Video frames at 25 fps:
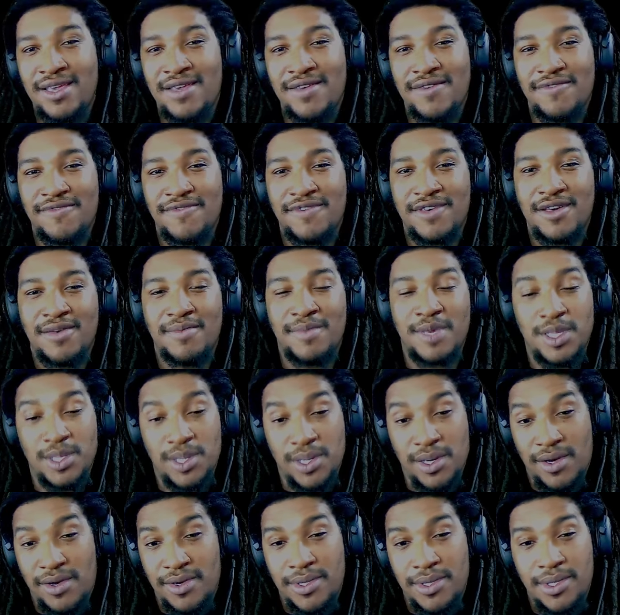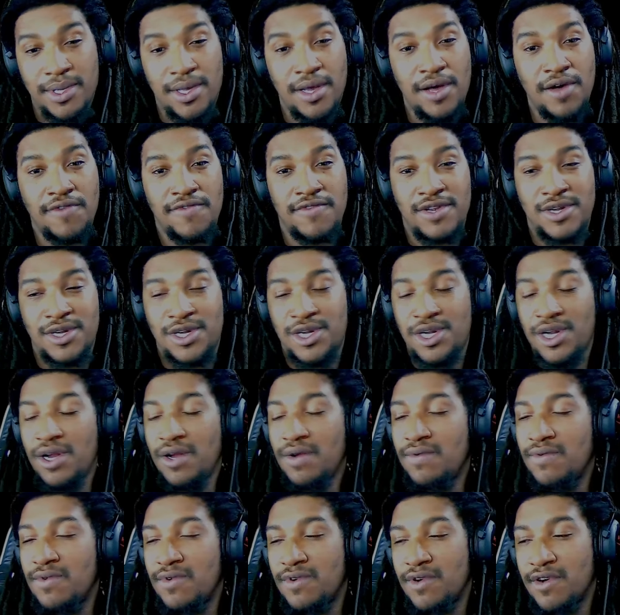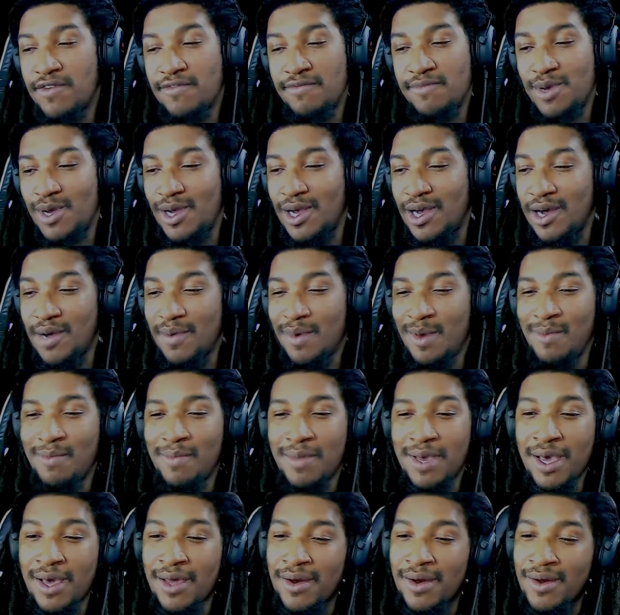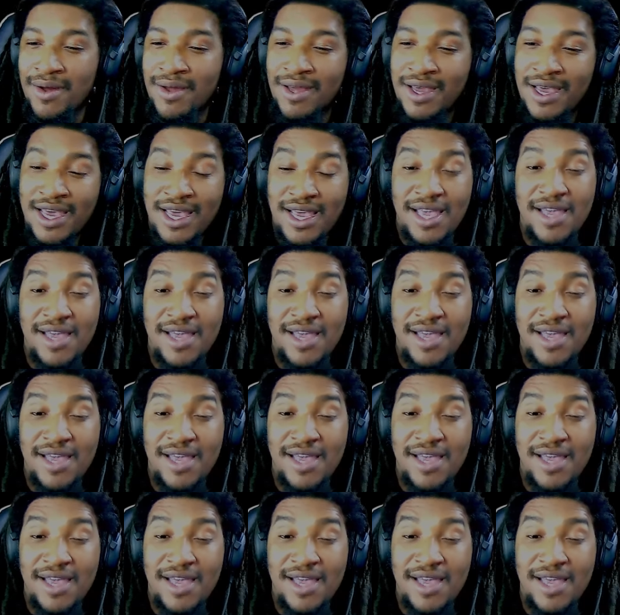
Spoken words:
you feel me, to yourself in general of becoming better.